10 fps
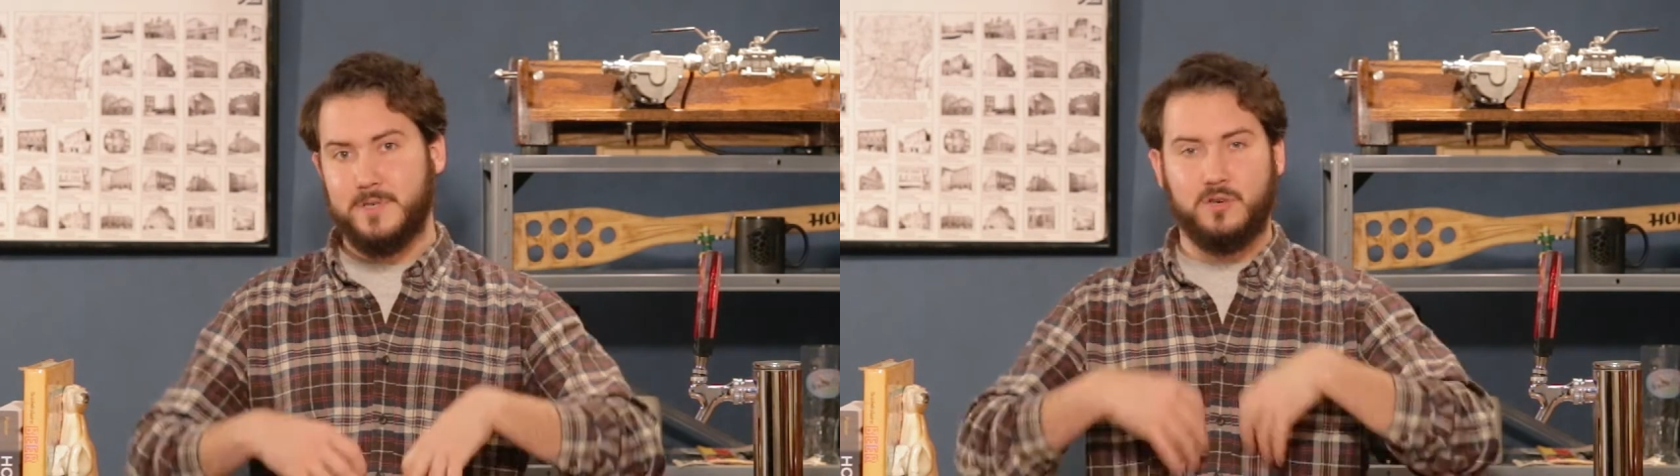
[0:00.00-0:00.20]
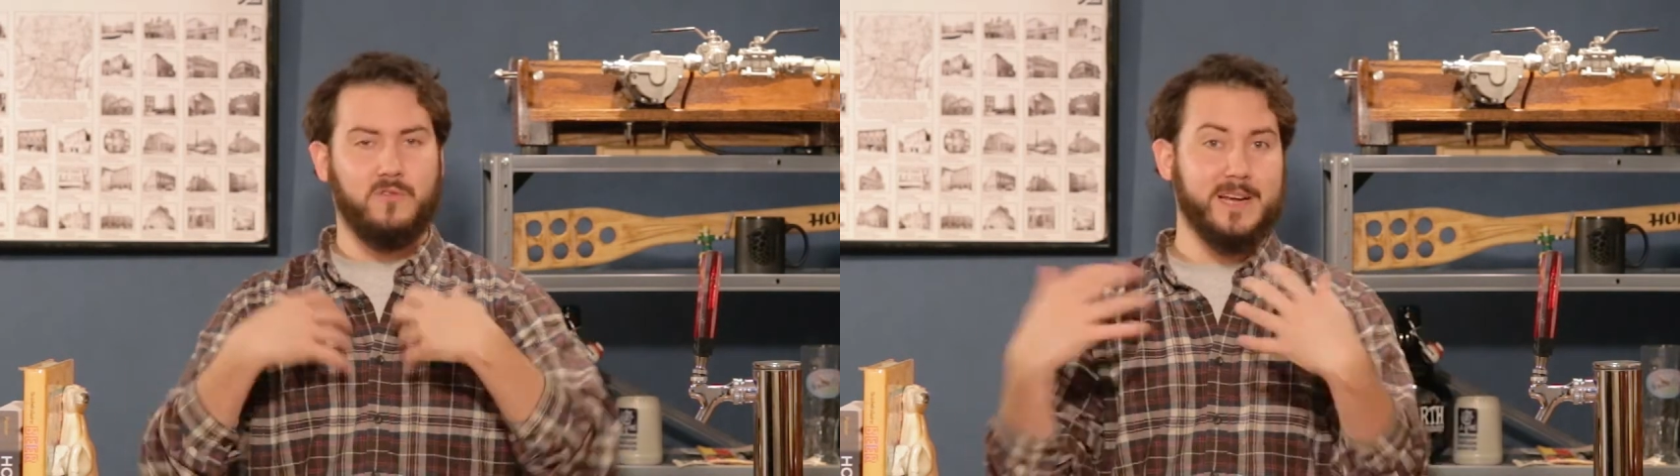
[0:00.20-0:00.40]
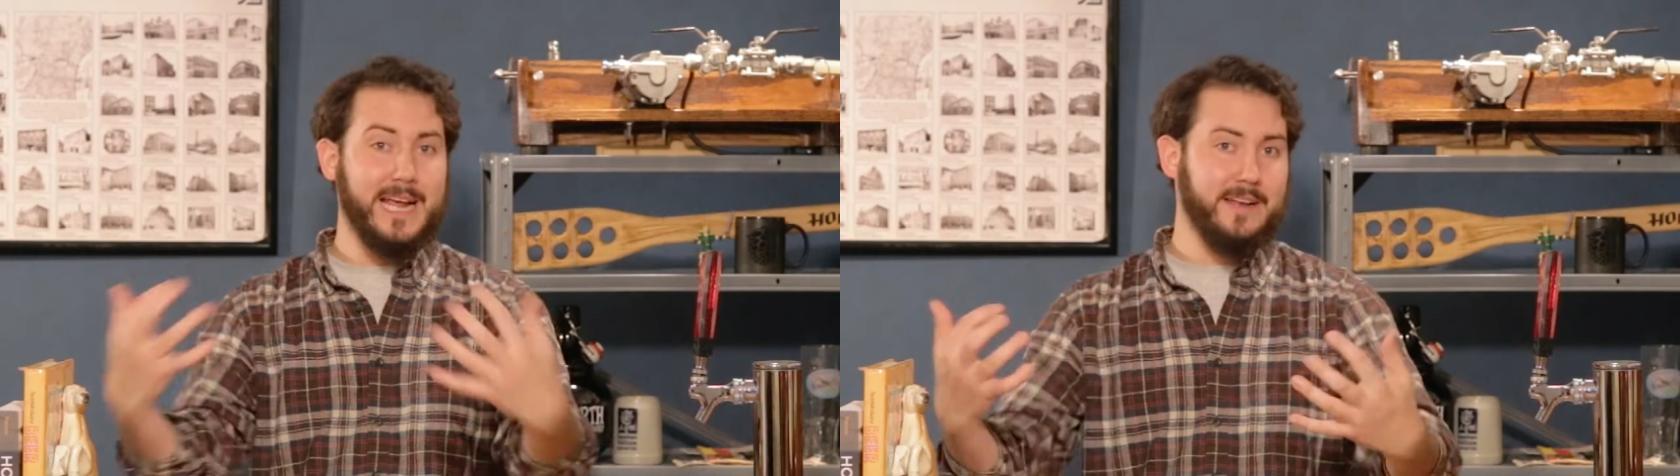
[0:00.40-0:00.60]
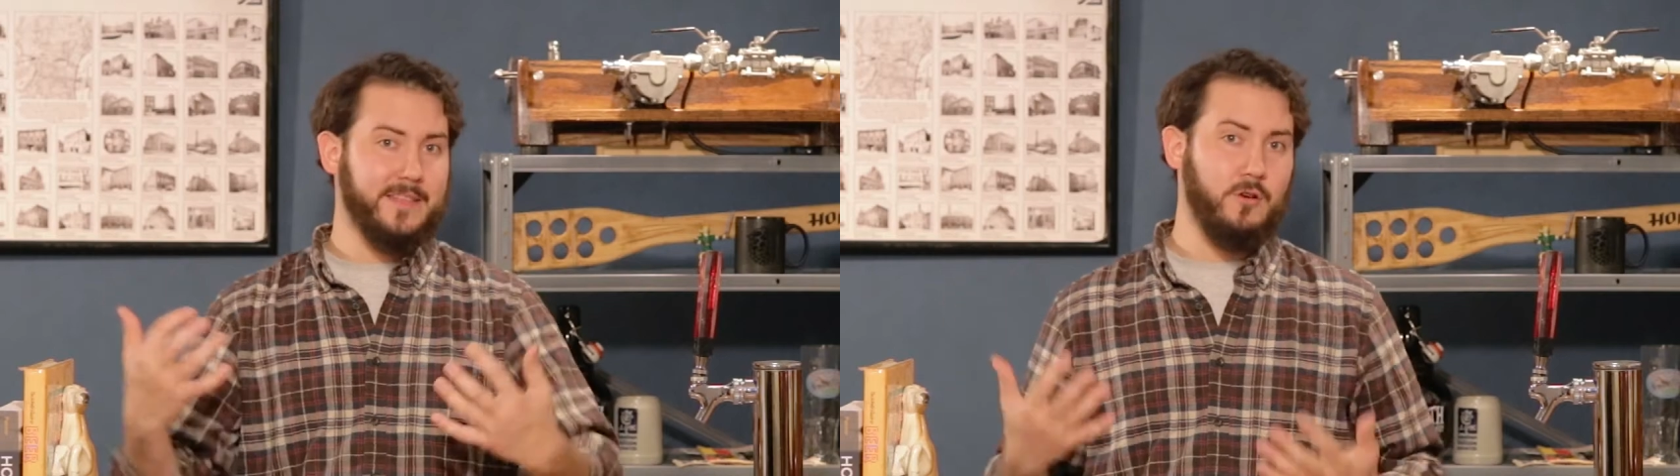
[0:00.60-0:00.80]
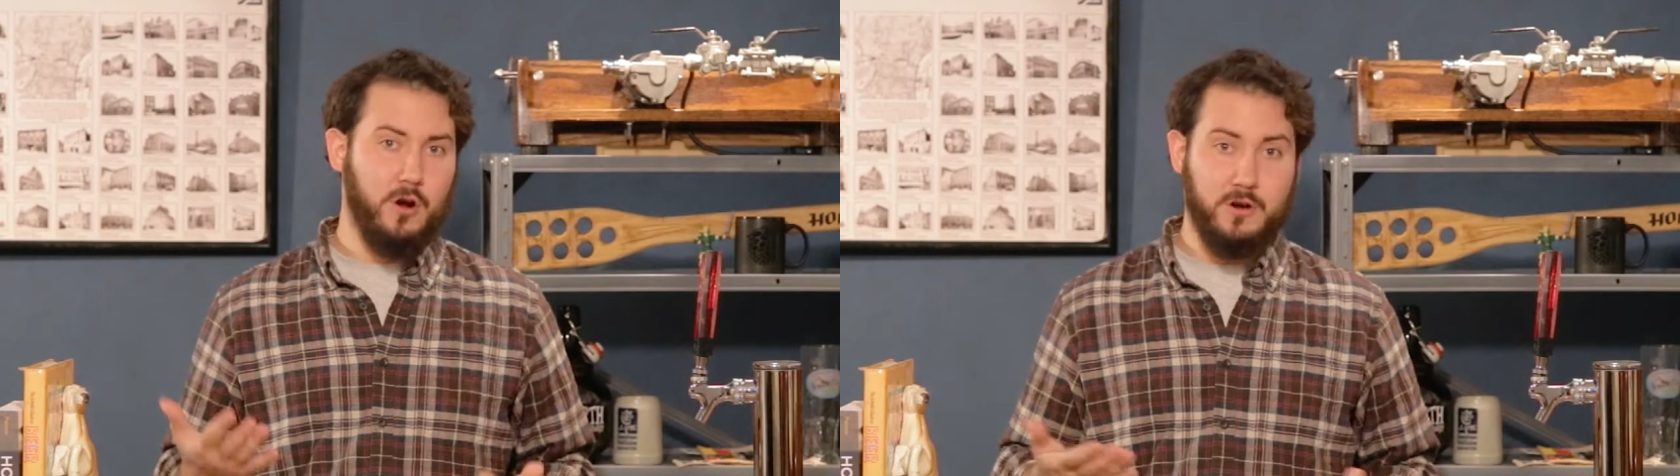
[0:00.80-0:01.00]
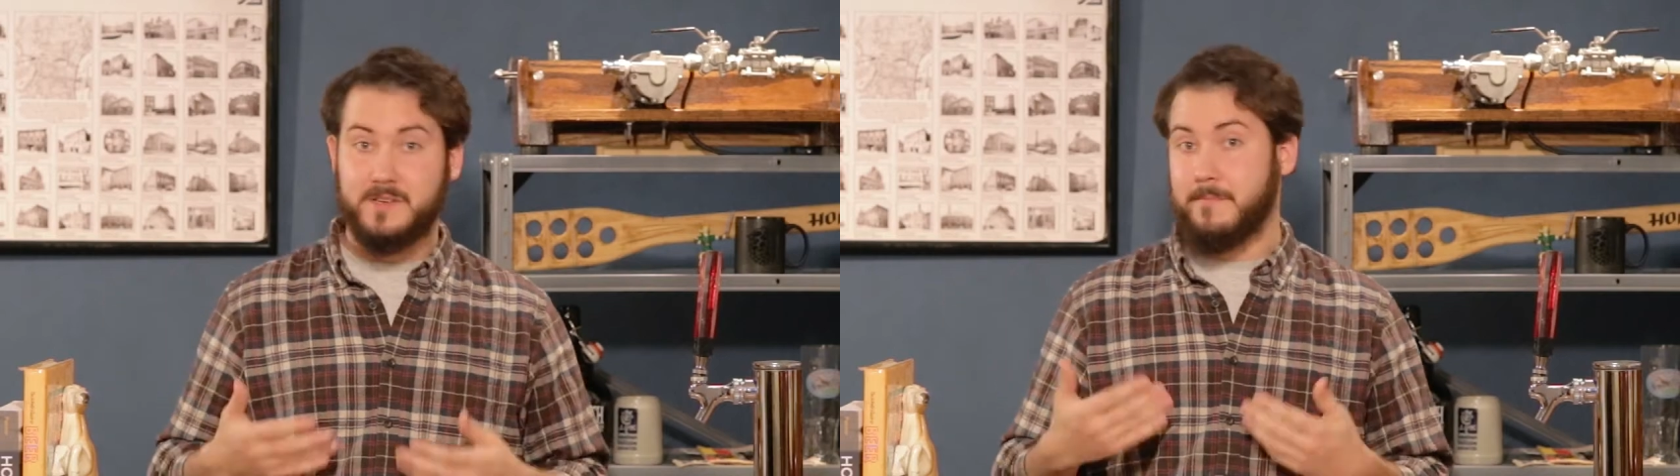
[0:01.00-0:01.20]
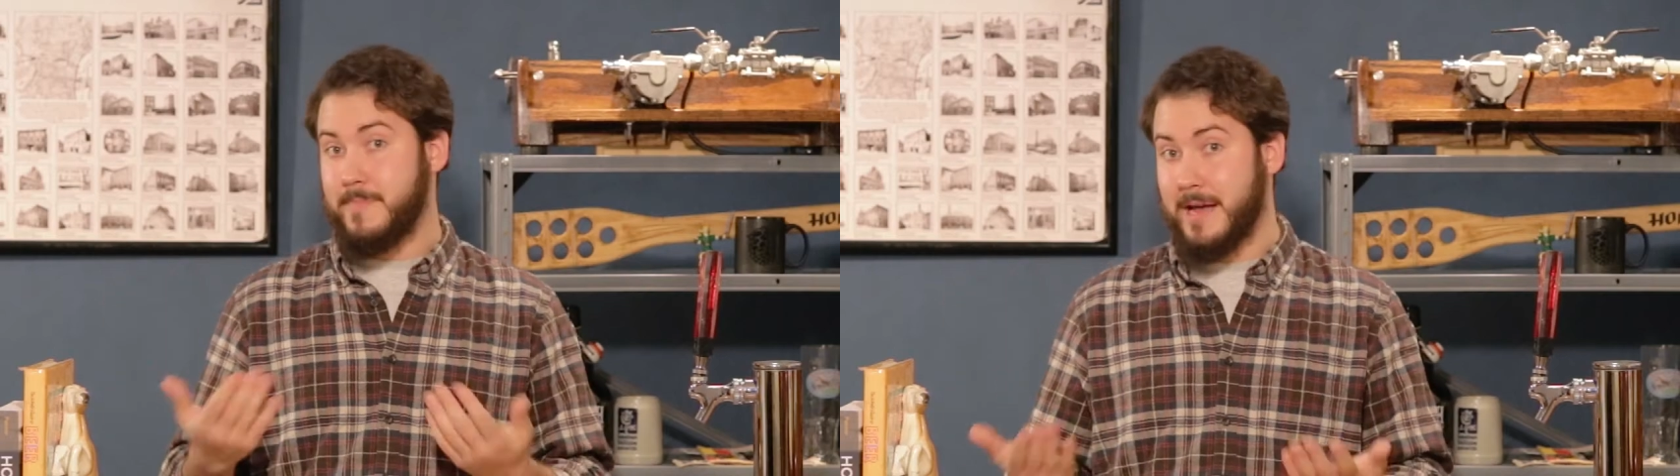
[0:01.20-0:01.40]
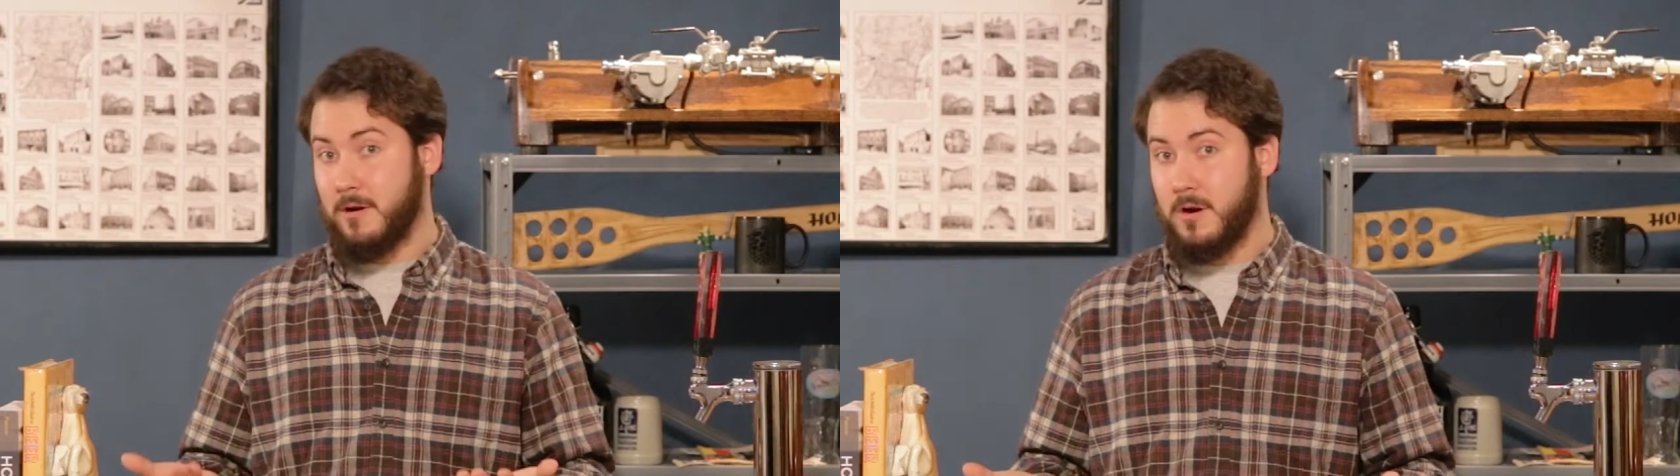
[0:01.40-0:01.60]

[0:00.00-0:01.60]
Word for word: to create their art better.